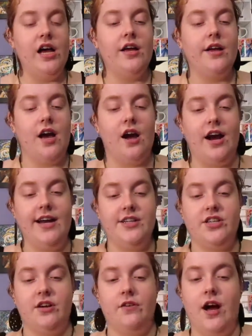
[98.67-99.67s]
Alright,
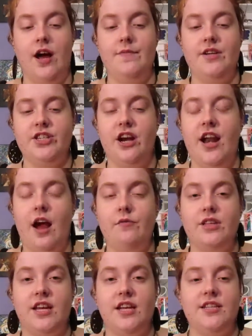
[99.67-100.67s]
so I'm going to start out
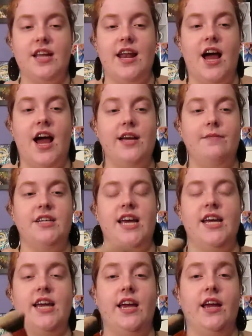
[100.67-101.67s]
with this, and I am
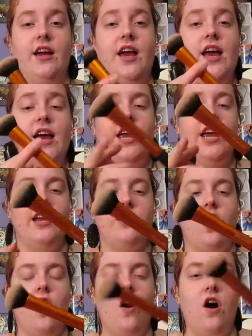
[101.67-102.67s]
taking it
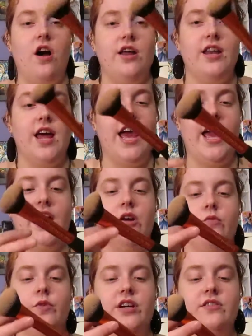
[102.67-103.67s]
on a
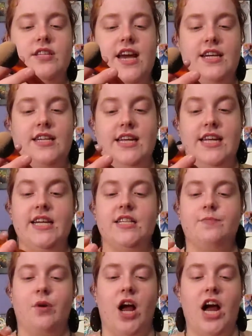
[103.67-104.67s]
Real Techniques
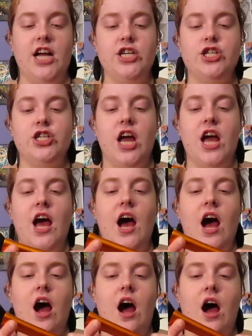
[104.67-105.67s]
brush
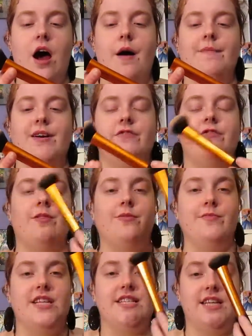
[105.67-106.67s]

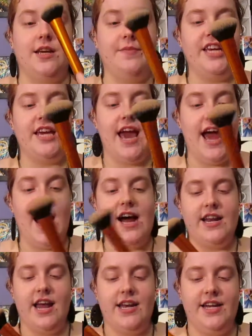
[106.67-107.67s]
from Sam &
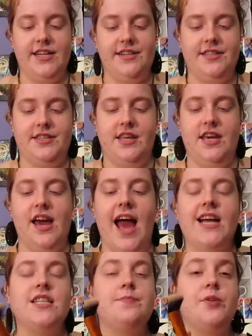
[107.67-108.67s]
Cat, and it is the
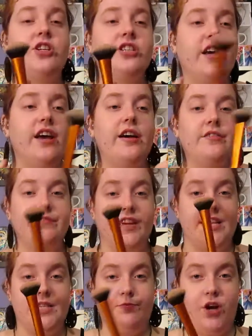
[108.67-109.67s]
Expert
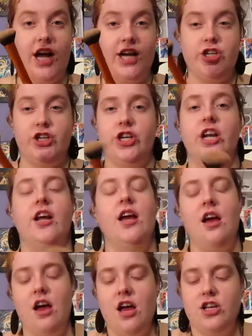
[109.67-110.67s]
Face Brush.
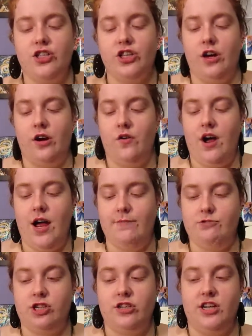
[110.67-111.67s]
So
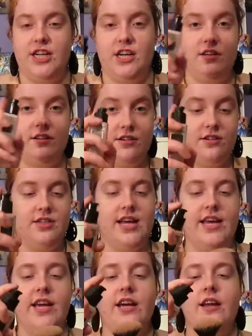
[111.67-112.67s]
I'm just going to
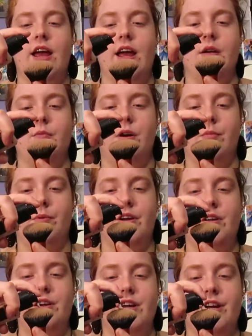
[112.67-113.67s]
take it and pump it
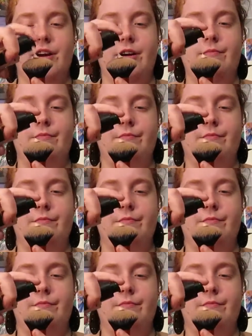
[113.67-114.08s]
on here,